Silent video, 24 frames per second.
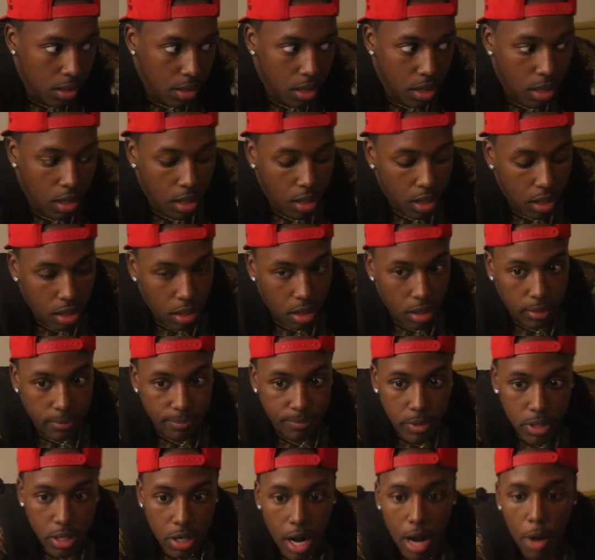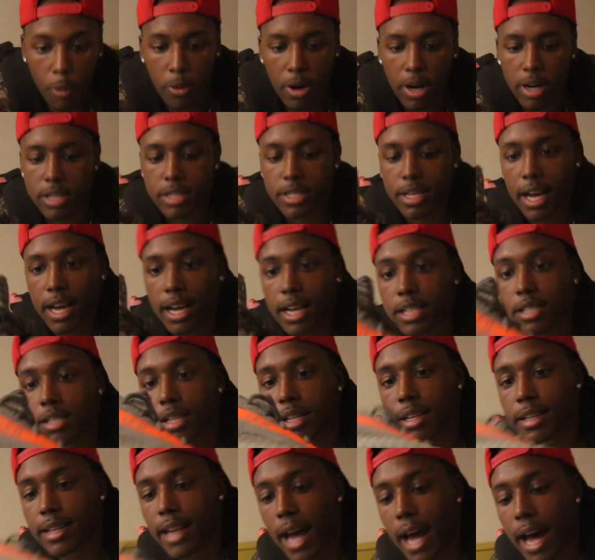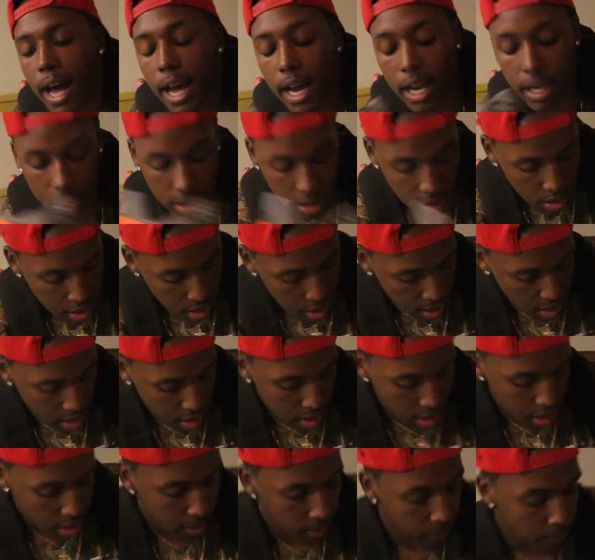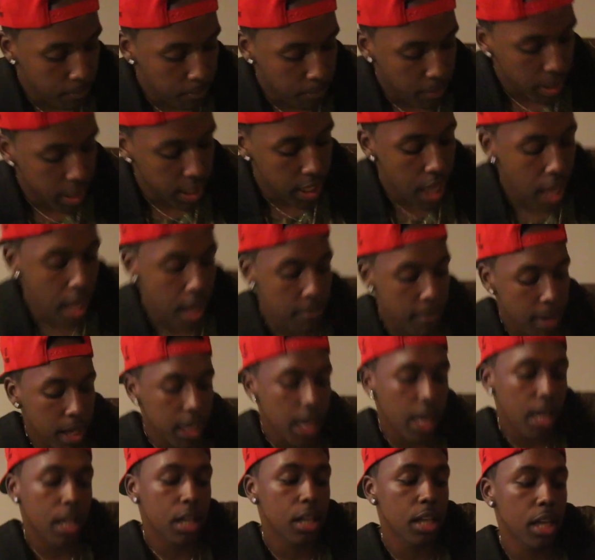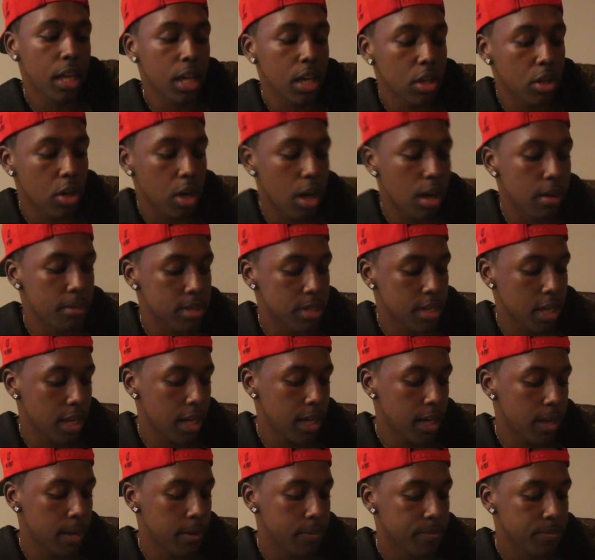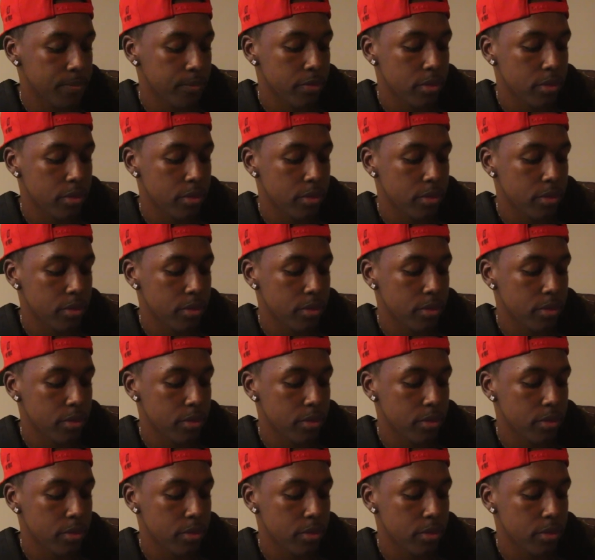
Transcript: Um, you know, I wear a size nine. Okay. Um, but yeah, man, they're clean. You know what I'm saying?